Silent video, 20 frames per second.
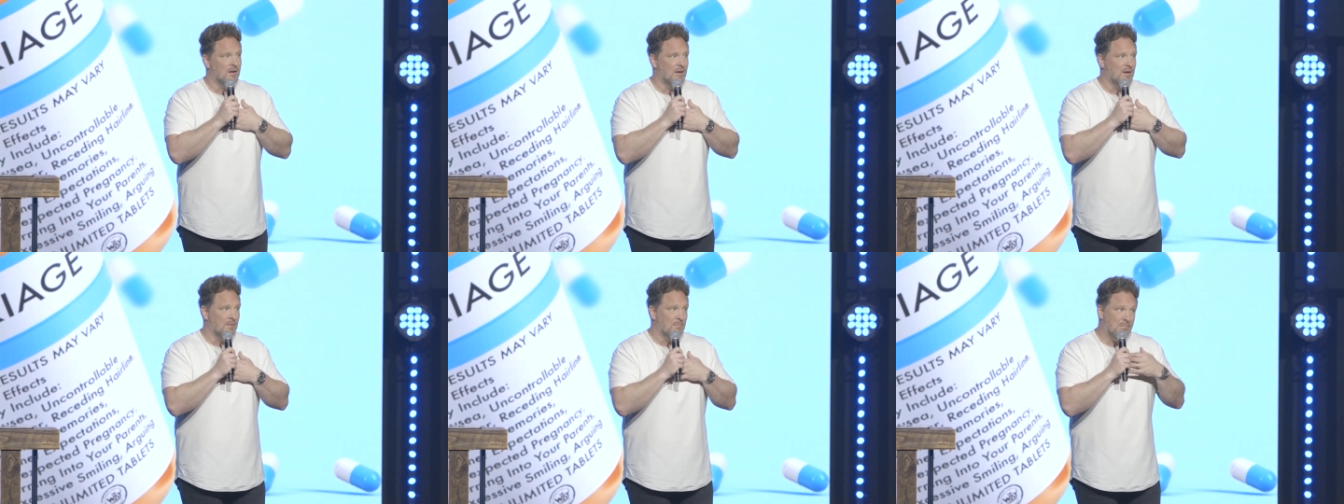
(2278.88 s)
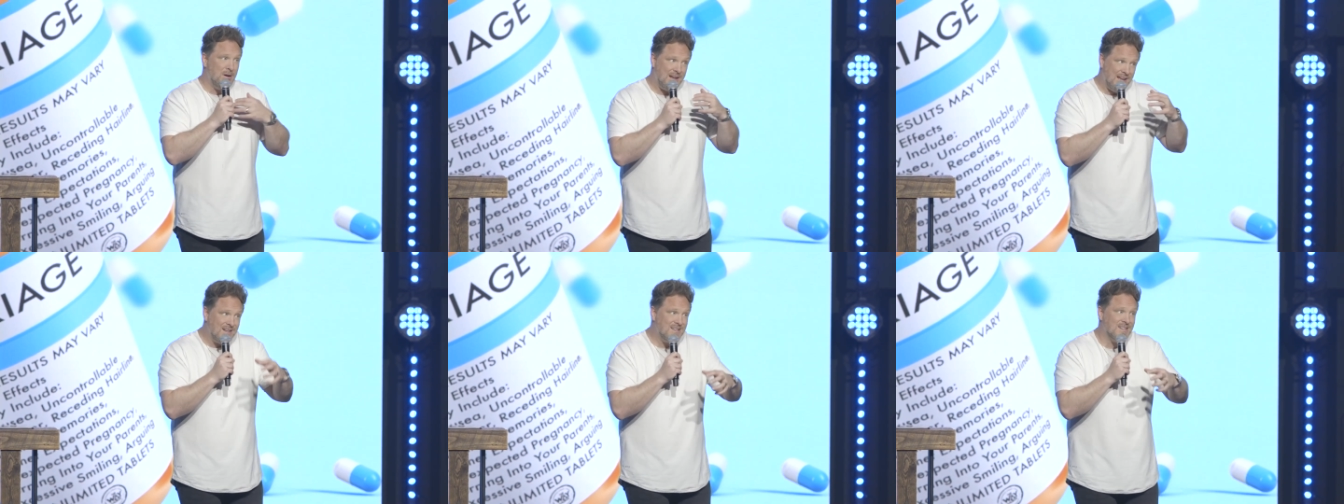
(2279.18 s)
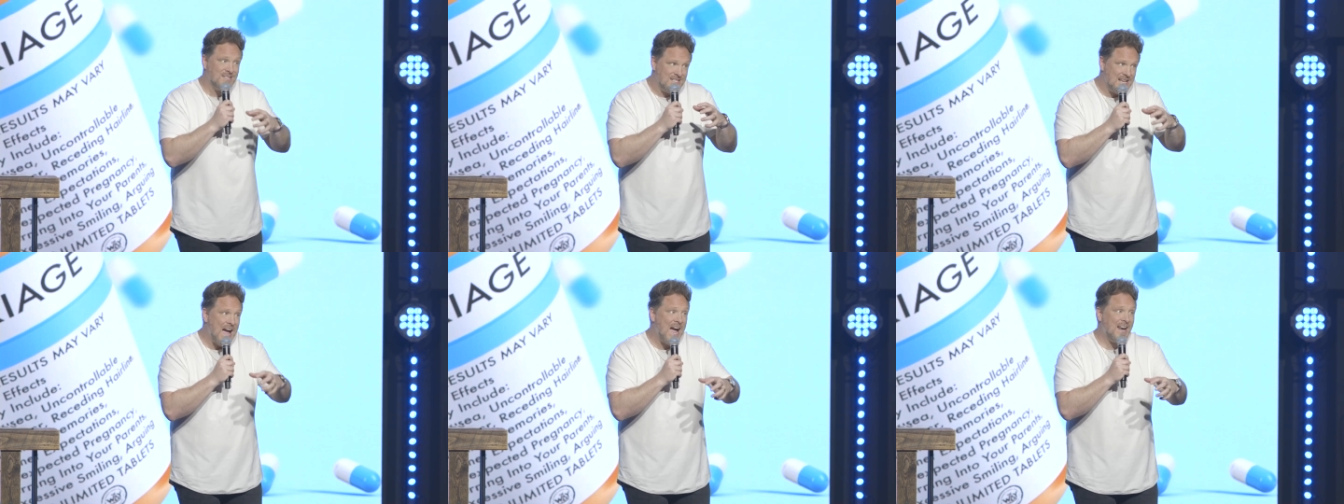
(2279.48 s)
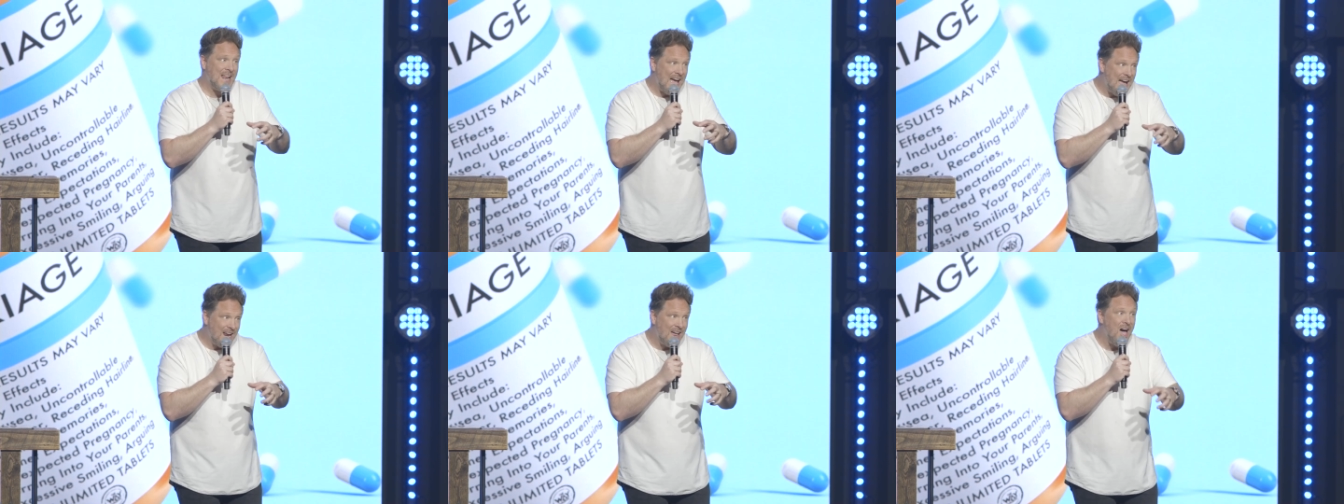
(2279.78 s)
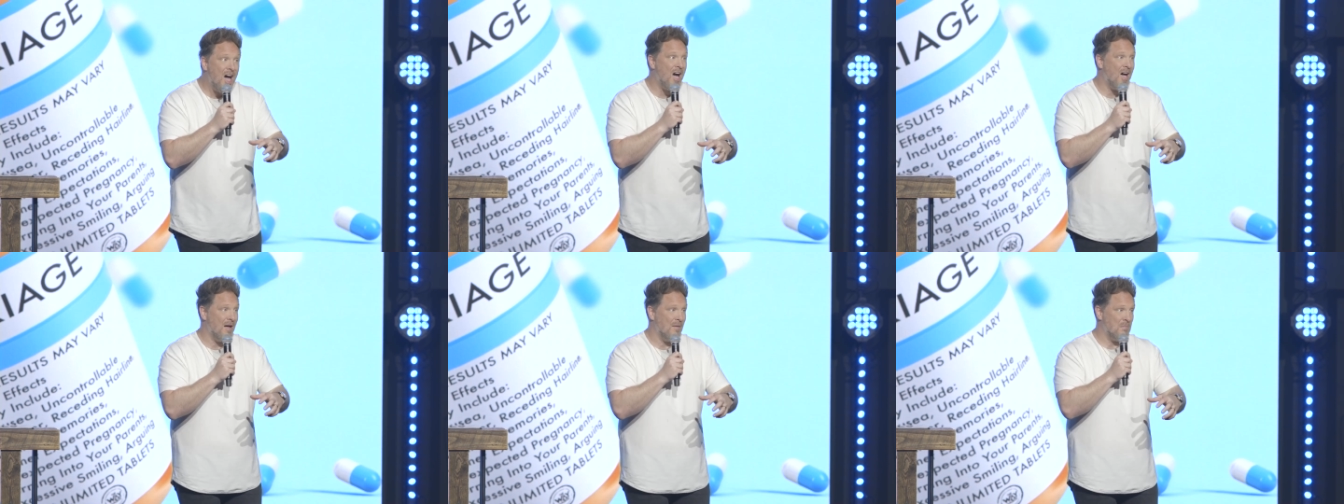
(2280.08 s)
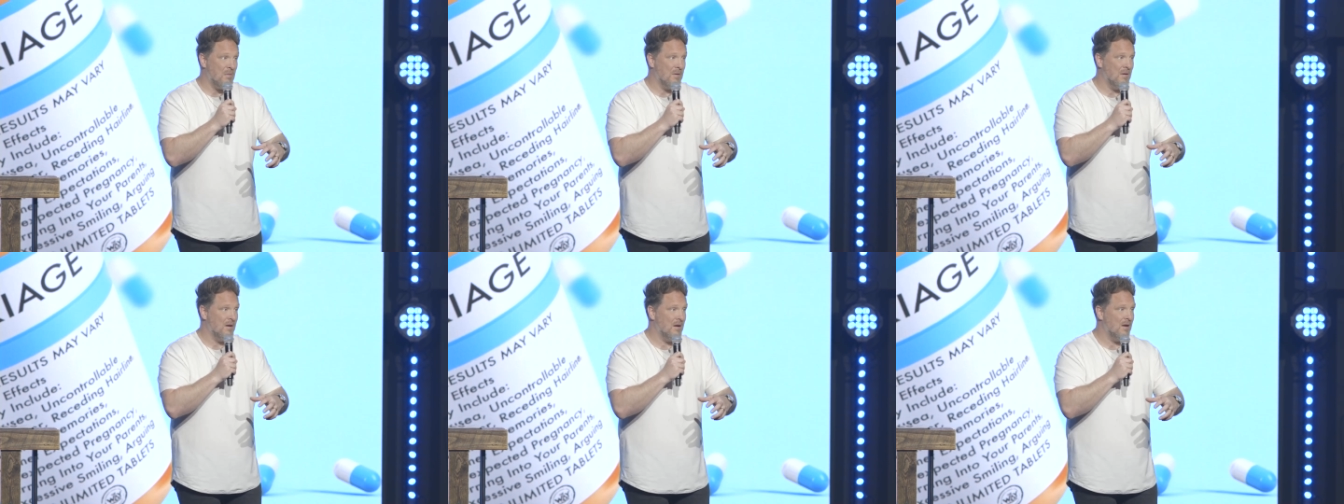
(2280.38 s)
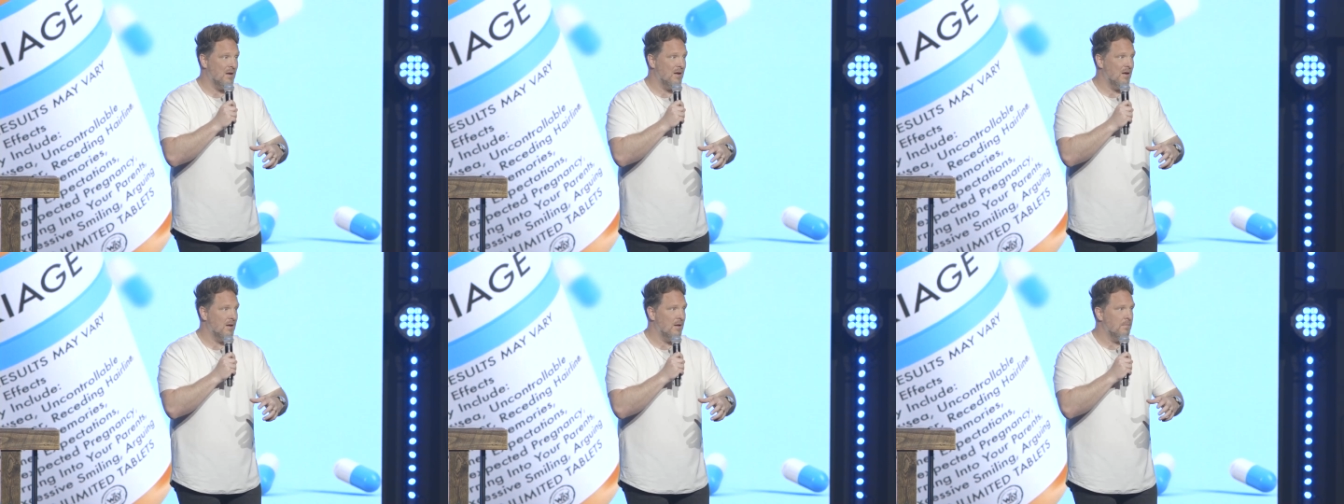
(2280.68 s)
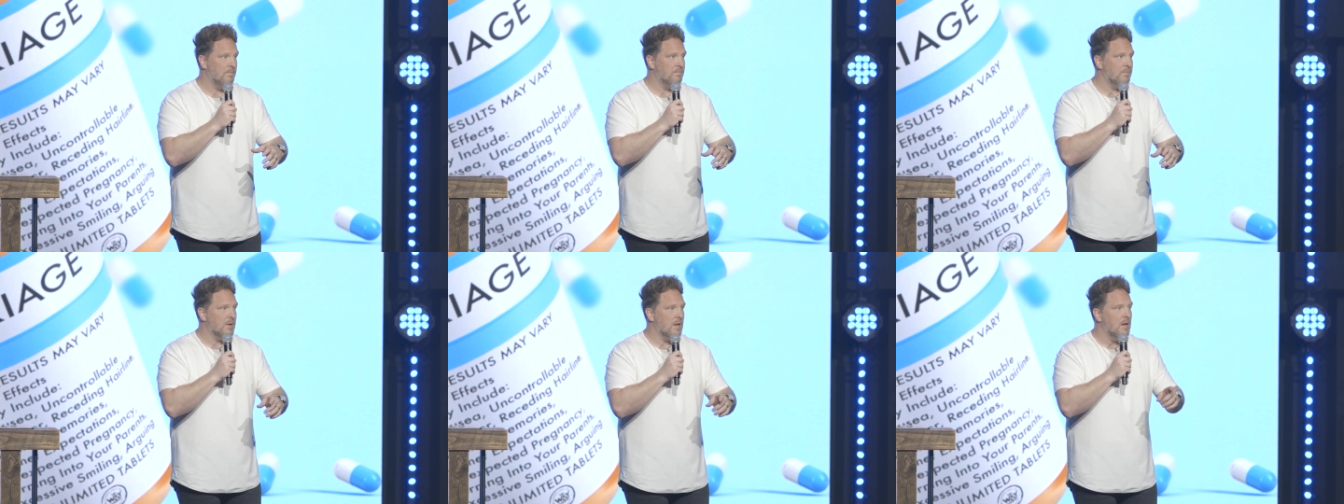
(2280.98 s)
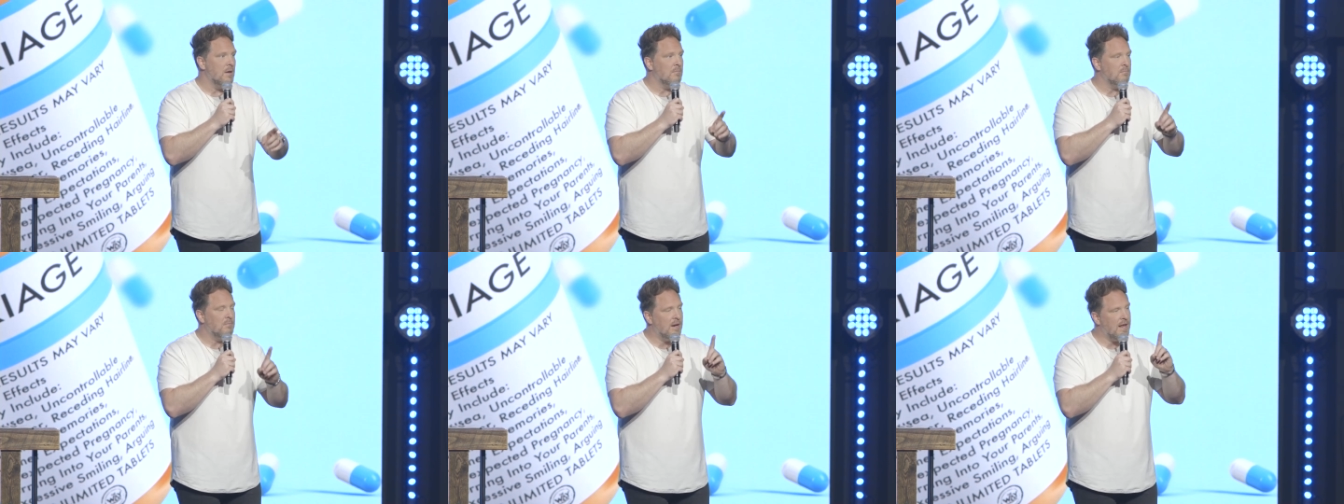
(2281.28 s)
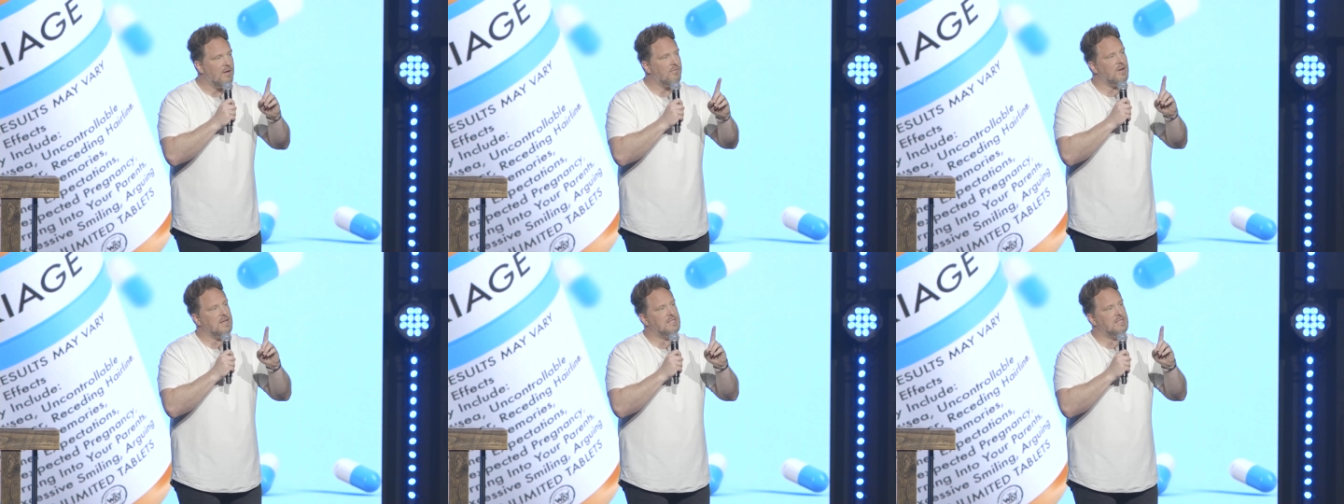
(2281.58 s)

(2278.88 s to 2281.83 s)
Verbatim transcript: But it does not add up. But every